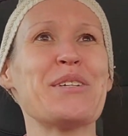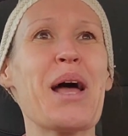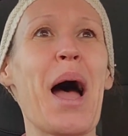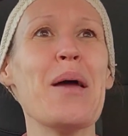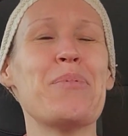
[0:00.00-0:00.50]
because
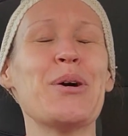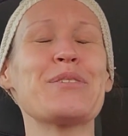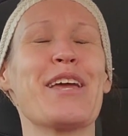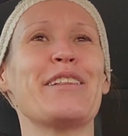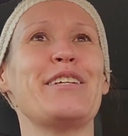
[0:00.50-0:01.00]
I
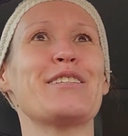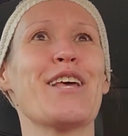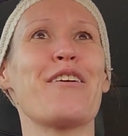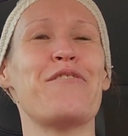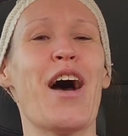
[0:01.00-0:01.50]
post at least
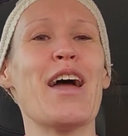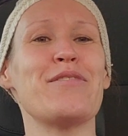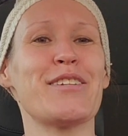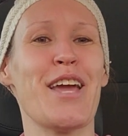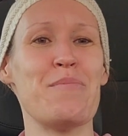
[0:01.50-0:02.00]
like
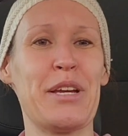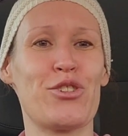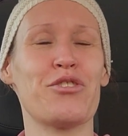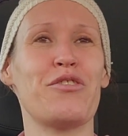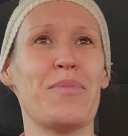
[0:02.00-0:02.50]
five to 10
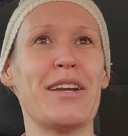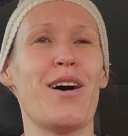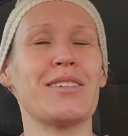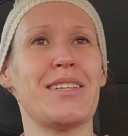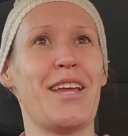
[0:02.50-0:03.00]
pictures of my
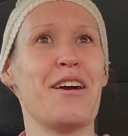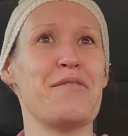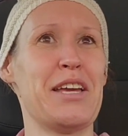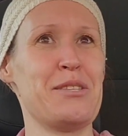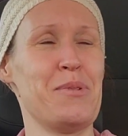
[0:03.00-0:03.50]
dogs a day
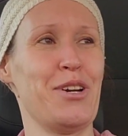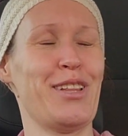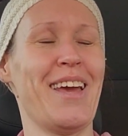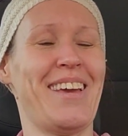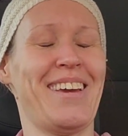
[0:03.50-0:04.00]
on Facebook.